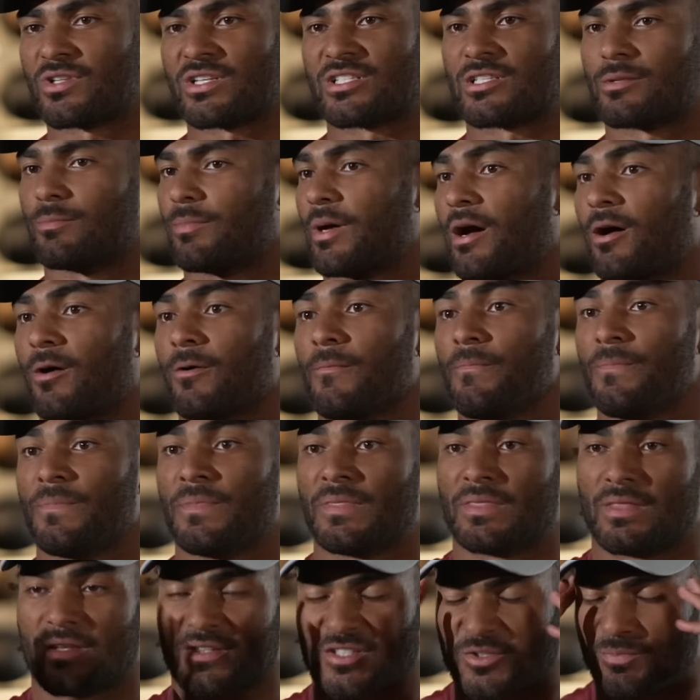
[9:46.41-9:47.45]
It's about
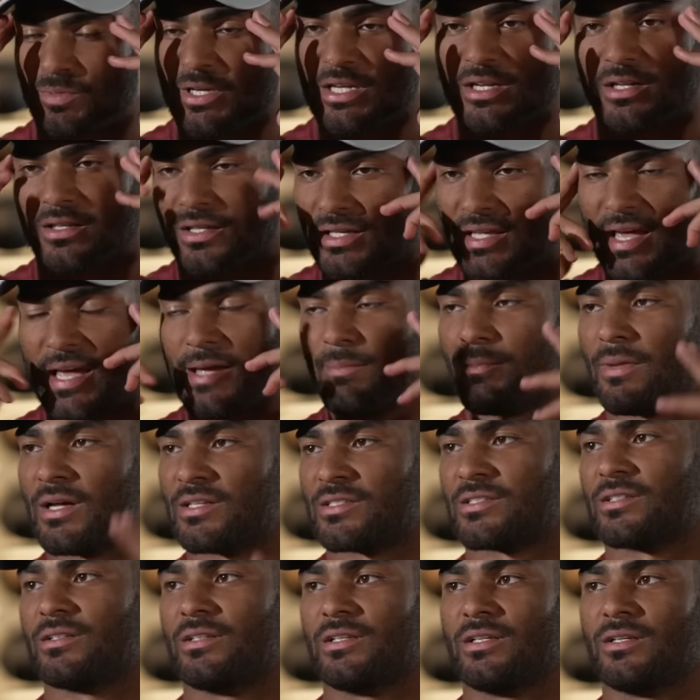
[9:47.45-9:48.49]
the speed of the game
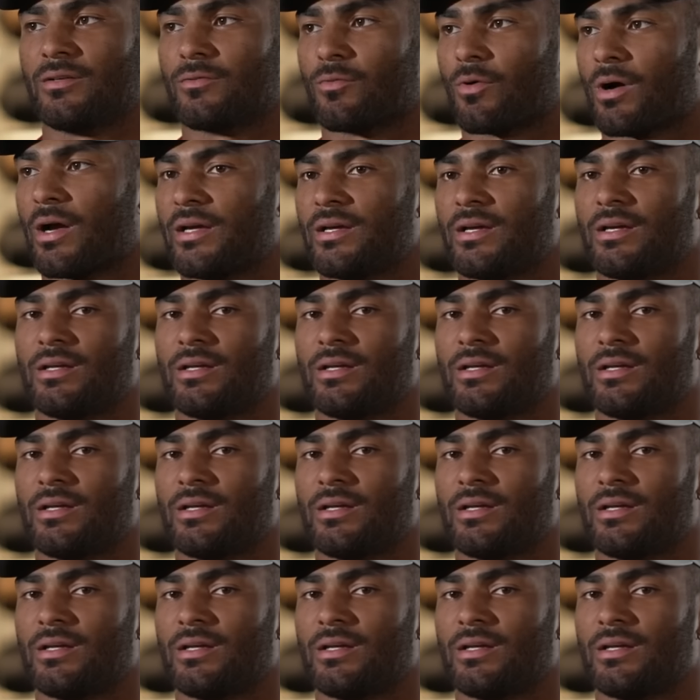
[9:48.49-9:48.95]
mentally, right?